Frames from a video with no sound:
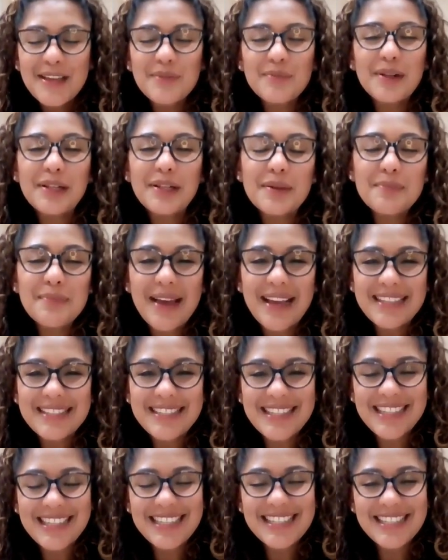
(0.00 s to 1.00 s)
Hi, and welcome back
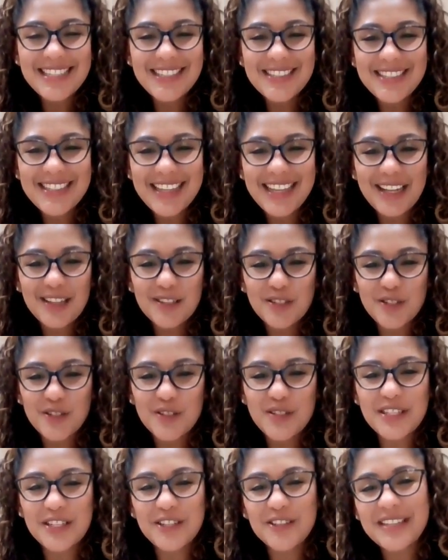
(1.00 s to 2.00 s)
to the Consult a Counselor
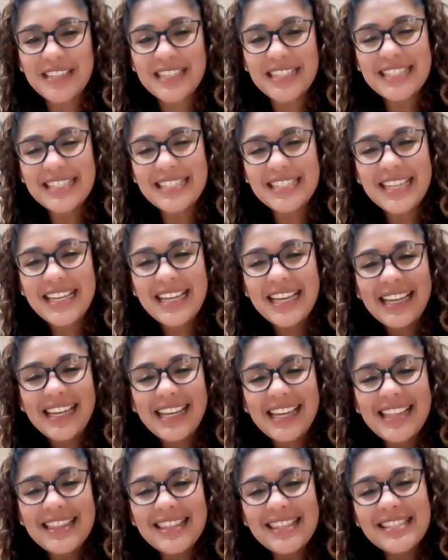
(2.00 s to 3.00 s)
series.
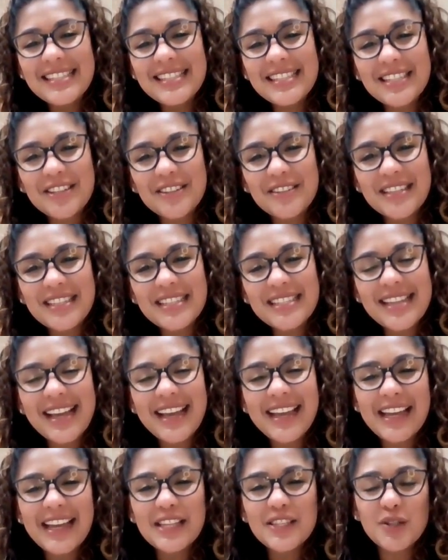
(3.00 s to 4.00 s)
In this series,
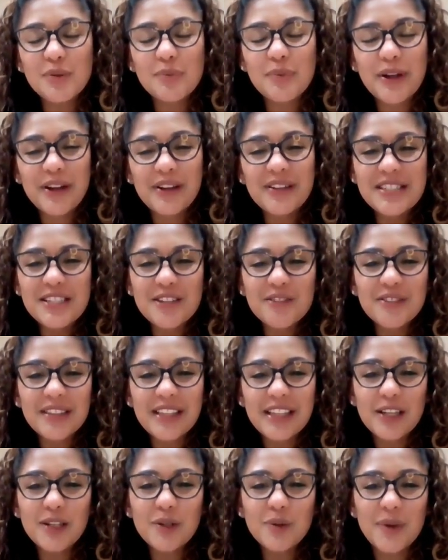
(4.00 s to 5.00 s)
I answer parenting
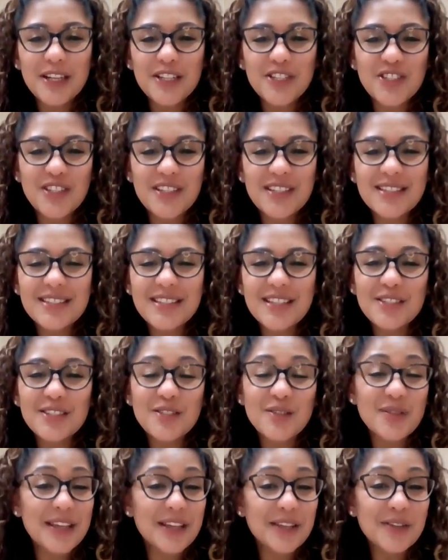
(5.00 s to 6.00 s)
related questions
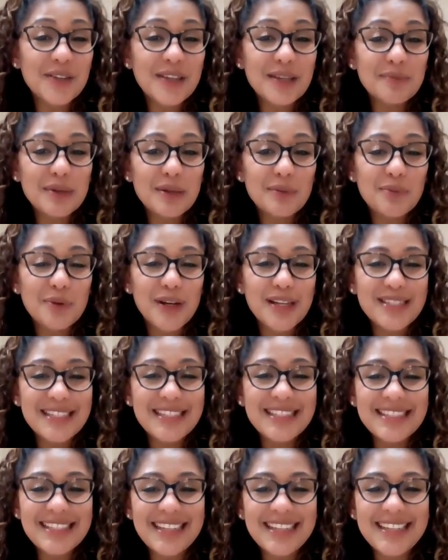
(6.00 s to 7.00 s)
so that you can be
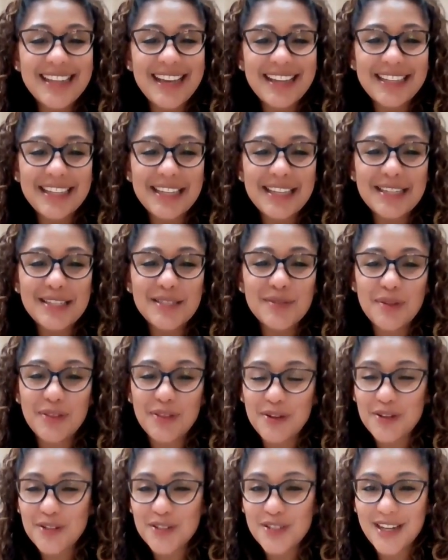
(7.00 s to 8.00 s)
present and at ease
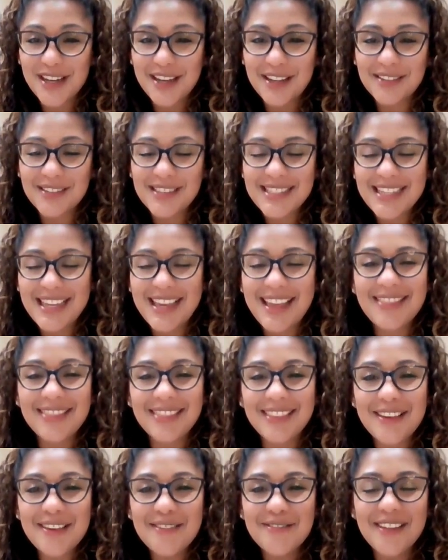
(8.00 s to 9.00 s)
with your child
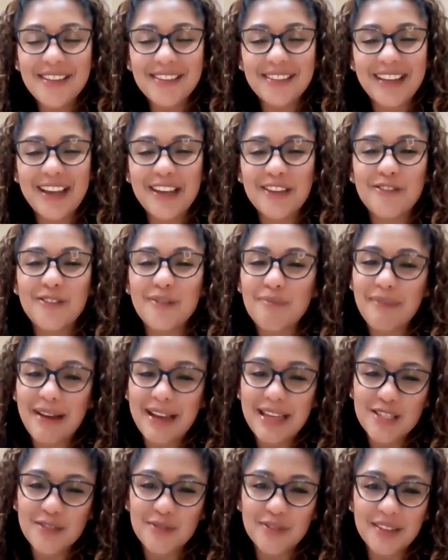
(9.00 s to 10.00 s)
and live life
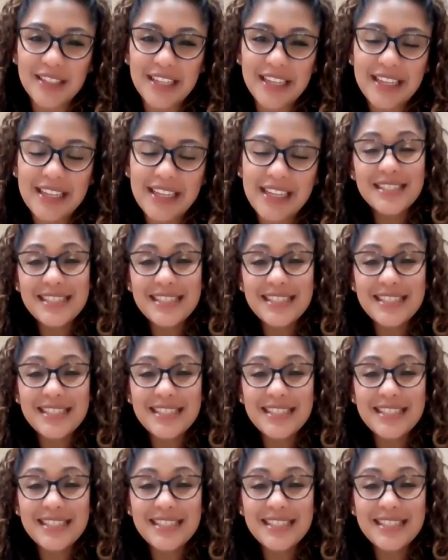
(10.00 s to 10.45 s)
mindfully.